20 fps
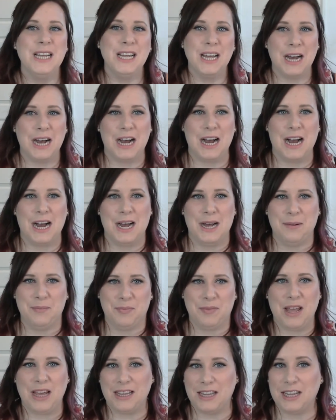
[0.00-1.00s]

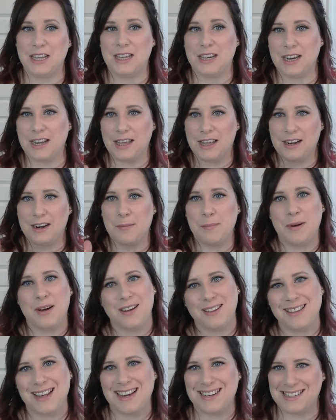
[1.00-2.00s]
I'd like you to get up
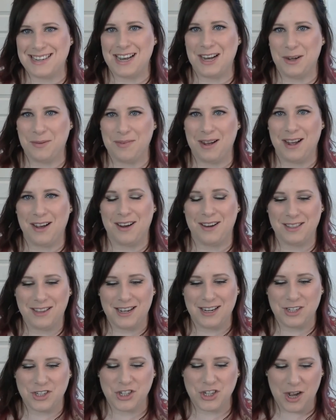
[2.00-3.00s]
on that to help my
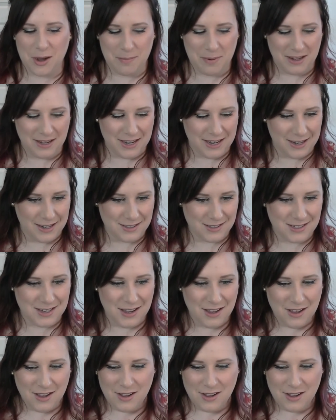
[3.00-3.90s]
online shopping needs.